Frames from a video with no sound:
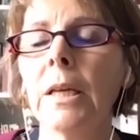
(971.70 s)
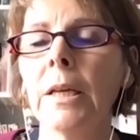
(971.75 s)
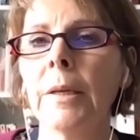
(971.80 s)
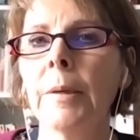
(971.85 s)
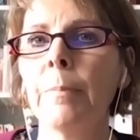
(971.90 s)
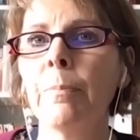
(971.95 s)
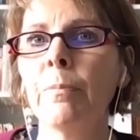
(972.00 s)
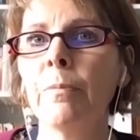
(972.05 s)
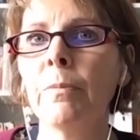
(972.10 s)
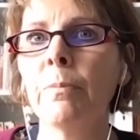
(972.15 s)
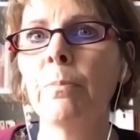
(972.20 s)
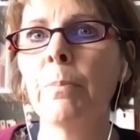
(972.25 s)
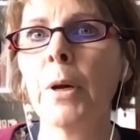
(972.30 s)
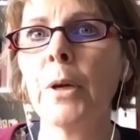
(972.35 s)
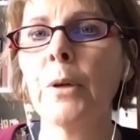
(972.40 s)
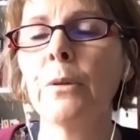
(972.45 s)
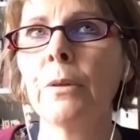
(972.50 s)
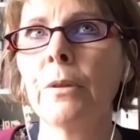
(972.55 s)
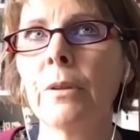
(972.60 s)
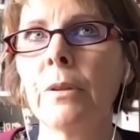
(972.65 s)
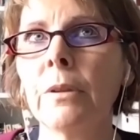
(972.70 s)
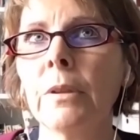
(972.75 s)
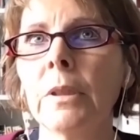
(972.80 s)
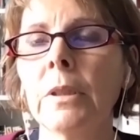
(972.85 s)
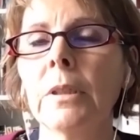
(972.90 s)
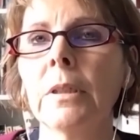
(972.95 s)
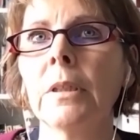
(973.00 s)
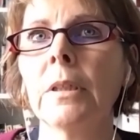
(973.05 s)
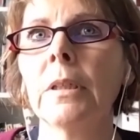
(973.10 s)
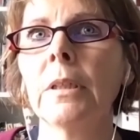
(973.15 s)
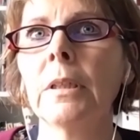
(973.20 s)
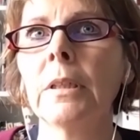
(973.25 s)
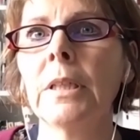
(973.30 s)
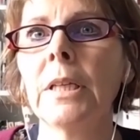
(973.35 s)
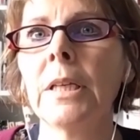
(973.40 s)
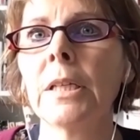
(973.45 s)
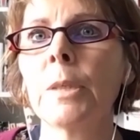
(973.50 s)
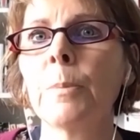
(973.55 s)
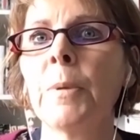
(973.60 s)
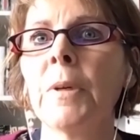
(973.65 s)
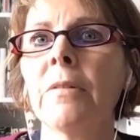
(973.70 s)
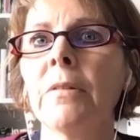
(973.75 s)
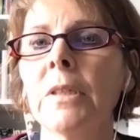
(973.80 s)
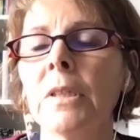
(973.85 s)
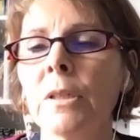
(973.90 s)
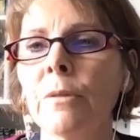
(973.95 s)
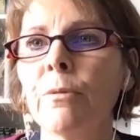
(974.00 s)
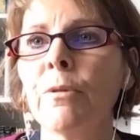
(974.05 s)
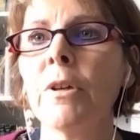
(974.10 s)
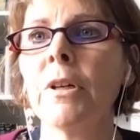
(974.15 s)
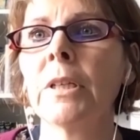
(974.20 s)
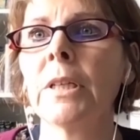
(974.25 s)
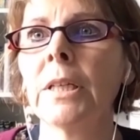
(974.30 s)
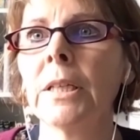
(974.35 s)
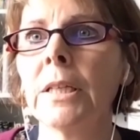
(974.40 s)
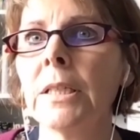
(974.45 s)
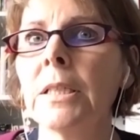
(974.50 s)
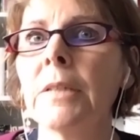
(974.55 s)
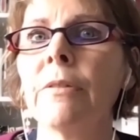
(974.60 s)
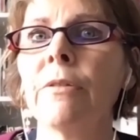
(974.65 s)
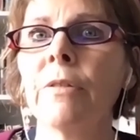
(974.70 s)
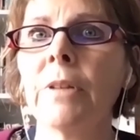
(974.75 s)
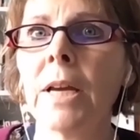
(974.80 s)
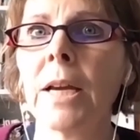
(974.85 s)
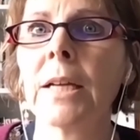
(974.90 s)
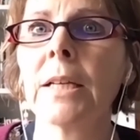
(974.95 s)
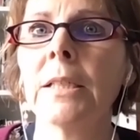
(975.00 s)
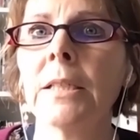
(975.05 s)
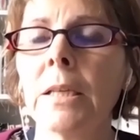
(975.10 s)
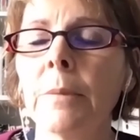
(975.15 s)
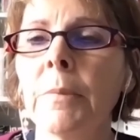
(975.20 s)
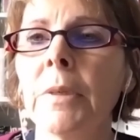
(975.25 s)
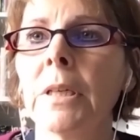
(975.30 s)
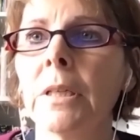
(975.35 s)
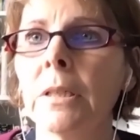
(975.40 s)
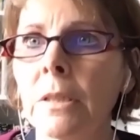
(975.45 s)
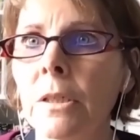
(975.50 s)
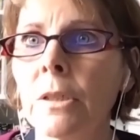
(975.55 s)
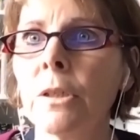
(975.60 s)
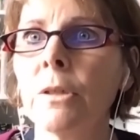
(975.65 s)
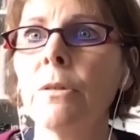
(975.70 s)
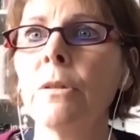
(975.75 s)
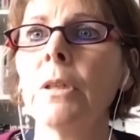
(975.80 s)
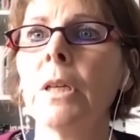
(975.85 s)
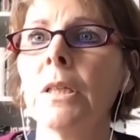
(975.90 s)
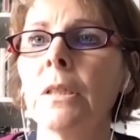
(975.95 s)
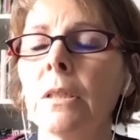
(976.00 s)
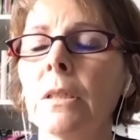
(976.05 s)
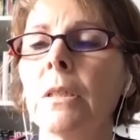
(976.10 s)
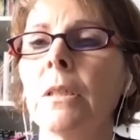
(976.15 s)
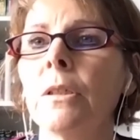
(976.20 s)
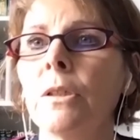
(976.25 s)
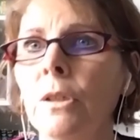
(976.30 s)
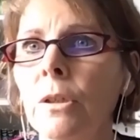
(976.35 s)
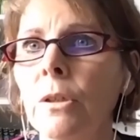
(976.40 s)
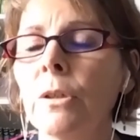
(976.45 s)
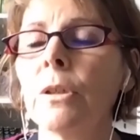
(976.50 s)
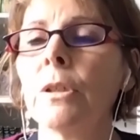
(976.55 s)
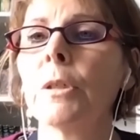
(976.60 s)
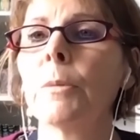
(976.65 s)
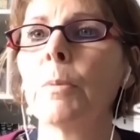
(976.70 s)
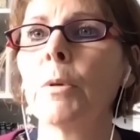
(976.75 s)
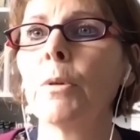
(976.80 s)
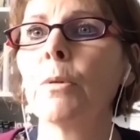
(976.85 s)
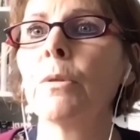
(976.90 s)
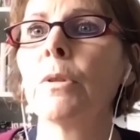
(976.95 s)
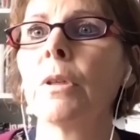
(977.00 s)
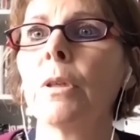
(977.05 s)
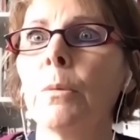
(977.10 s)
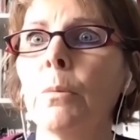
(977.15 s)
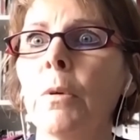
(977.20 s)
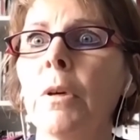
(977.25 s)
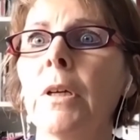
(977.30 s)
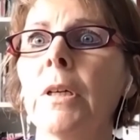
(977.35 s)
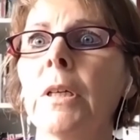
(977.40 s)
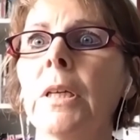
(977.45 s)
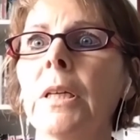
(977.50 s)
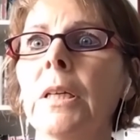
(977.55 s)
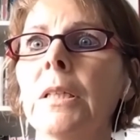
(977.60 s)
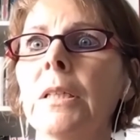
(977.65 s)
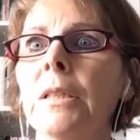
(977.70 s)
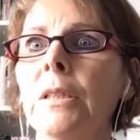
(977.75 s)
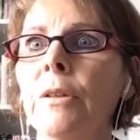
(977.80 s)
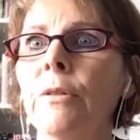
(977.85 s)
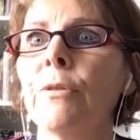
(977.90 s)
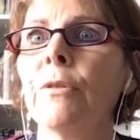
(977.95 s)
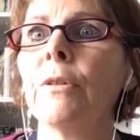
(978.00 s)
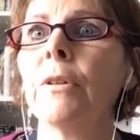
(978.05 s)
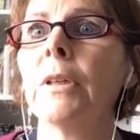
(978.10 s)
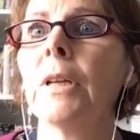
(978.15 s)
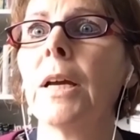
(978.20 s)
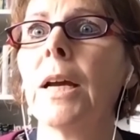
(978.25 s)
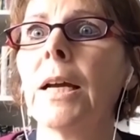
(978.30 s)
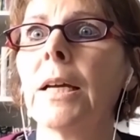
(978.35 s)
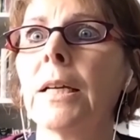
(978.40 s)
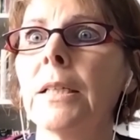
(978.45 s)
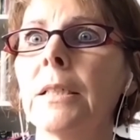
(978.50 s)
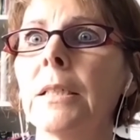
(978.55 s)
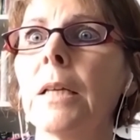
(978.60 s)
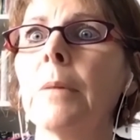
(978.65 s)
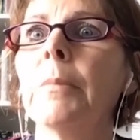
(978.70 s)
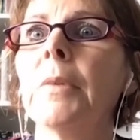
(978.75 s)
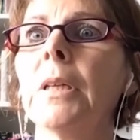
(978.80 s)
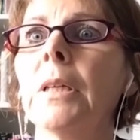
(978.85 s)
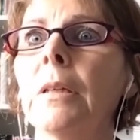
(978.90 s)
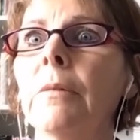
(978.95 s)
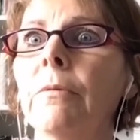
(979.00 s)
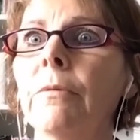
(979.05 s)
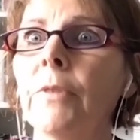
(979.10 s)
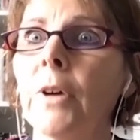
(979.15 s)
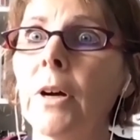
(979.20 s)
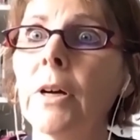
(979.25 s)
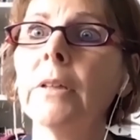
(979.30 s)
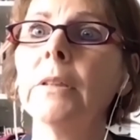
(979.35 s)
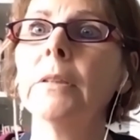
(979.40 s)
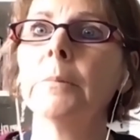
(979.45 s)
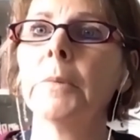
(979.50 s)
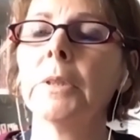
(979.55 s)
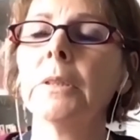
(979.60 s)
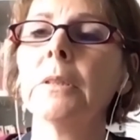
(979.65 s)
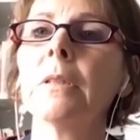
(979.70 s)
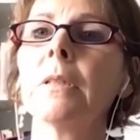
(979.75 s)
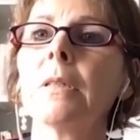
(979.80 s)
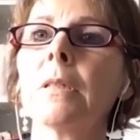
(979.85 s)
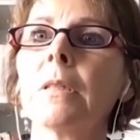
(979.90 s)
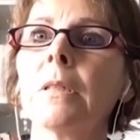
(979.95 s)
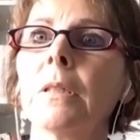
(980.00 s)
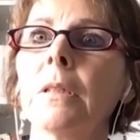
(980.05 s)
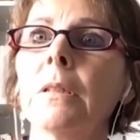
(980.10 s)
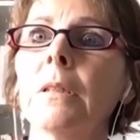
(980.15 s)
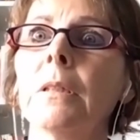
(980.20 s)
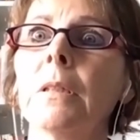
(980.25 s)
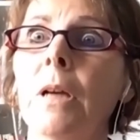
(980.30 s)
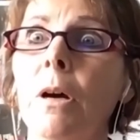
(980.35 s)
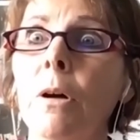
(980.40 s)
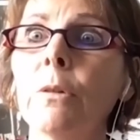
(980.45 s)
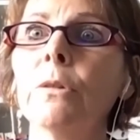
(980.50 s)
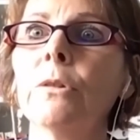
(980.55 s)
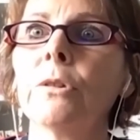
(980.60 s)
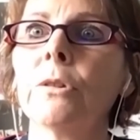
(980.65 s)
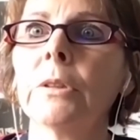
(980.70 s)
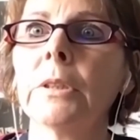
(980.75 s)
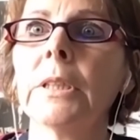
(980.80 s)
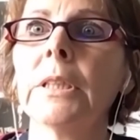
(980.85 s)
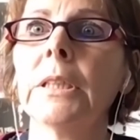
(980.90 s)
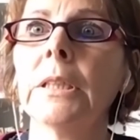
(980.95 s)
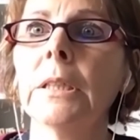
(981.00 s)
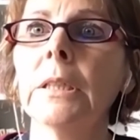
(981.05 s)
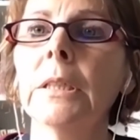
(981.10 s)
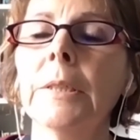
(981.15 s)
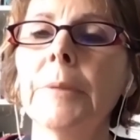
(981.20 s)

both the experience of working in different academic institutions, but also working in different academic environments culturally,